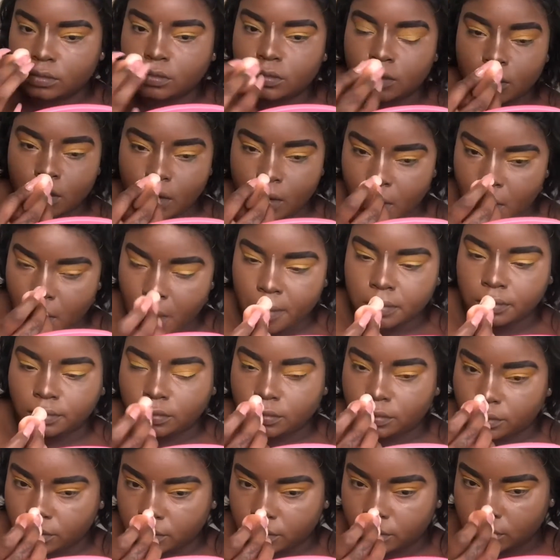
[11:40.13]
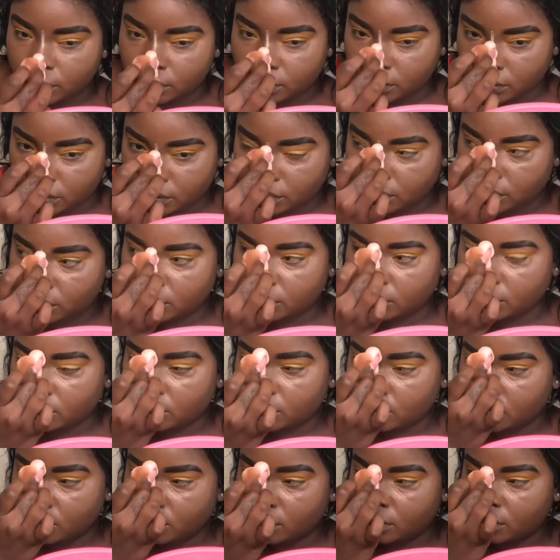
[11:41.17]
Because I didn't feel like getting
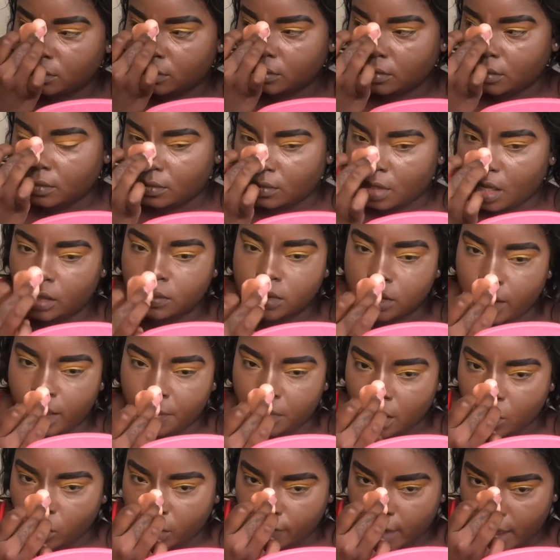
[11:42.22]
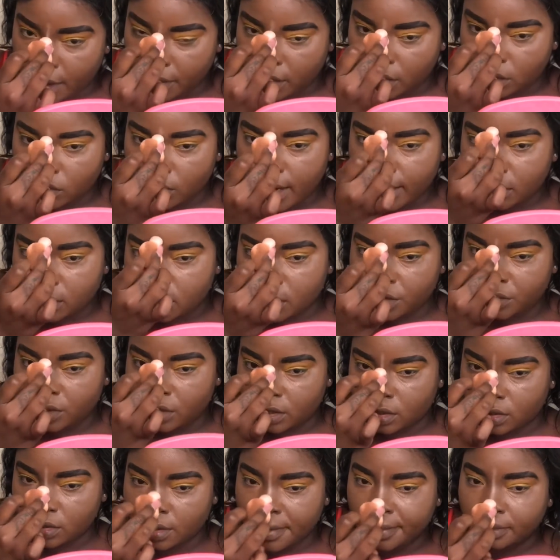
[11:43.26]
up to get another brush.
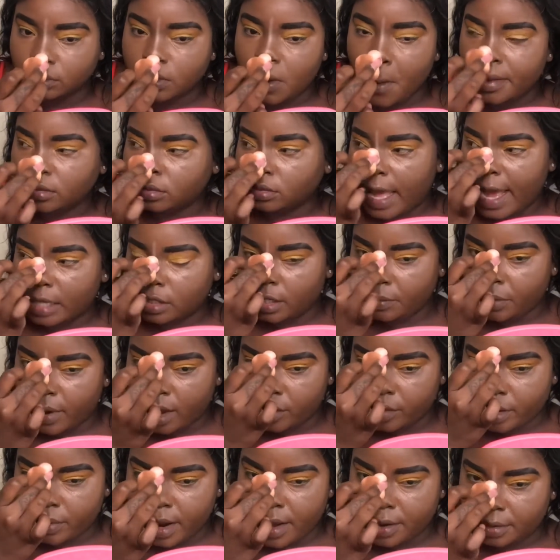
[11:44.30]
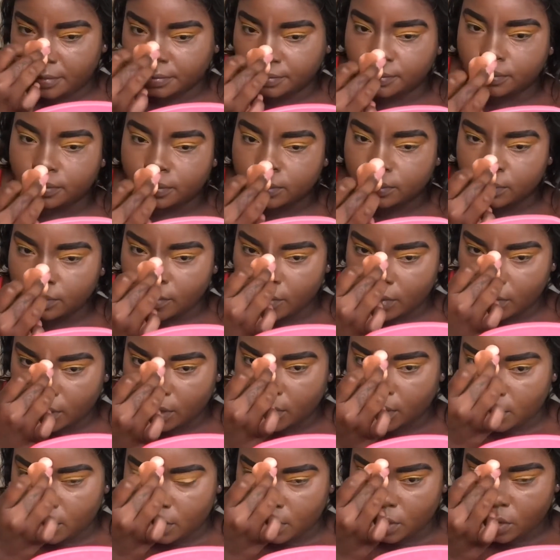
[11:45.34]
And
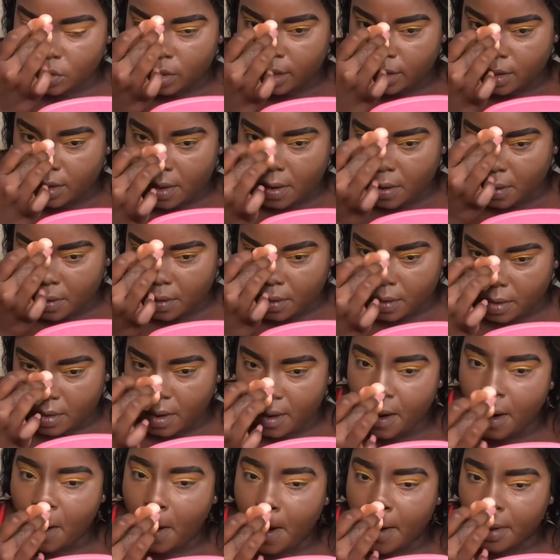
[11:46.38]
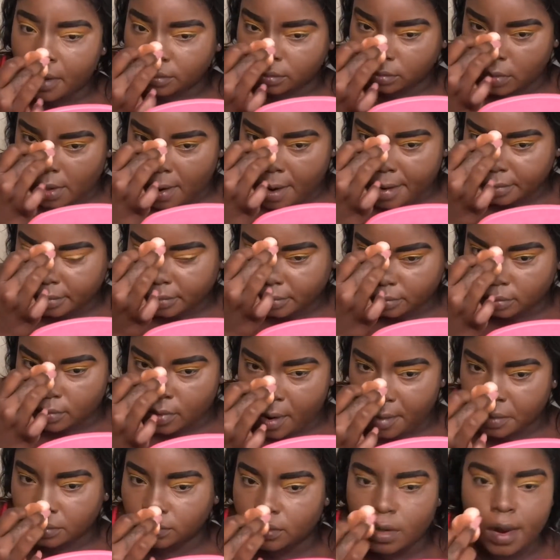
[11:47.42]
I think I'm going to do that from now on. It
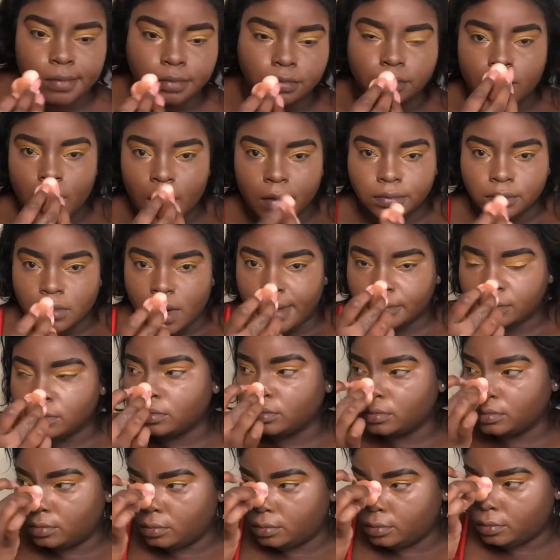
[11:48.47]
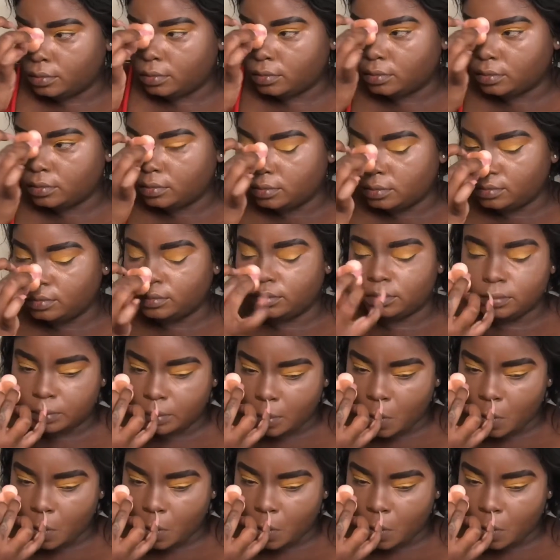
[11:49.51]
saves me one brush I don't have to clean.